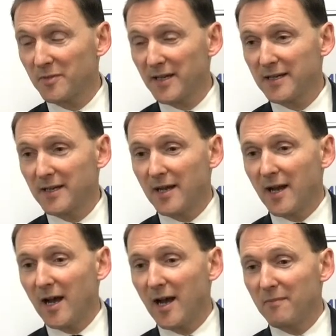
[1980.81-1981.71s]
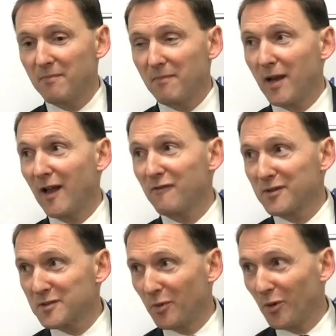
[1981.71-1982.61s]
to me. Um, love
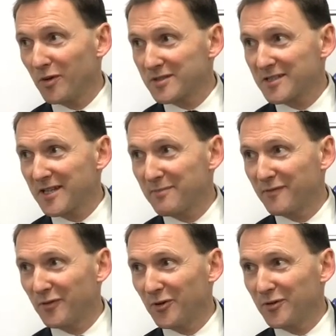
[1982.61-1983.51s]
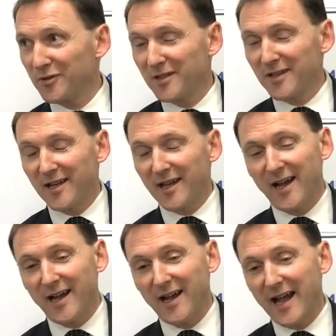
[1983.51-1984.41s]
my sport, as I said before,
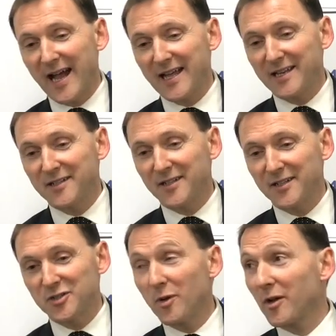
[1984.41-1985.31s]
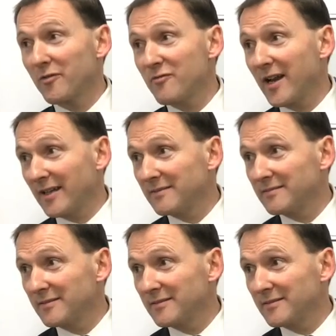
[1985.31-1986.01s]
uh, and do a lot of running.